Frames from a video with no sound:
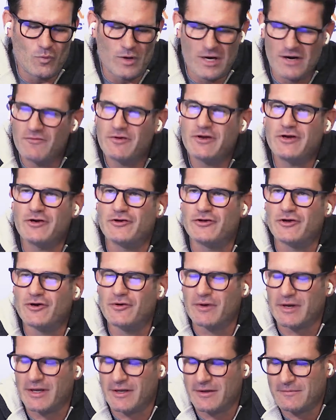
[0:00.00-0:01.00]
whatever you're
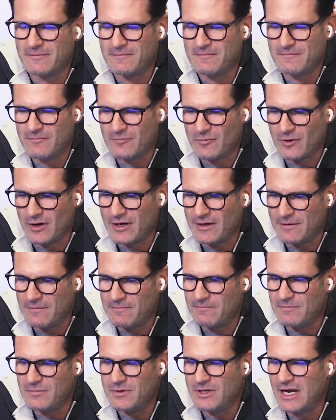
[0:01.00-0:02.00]
doing, right?
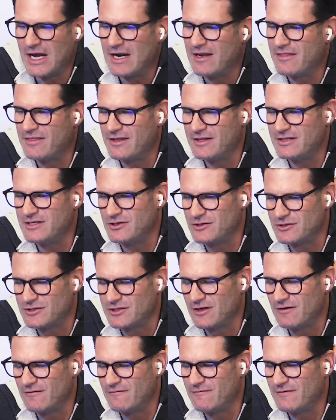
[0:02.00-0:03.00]
You got to think to
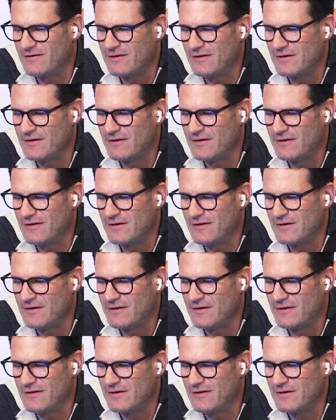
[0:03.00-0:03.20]
yourself,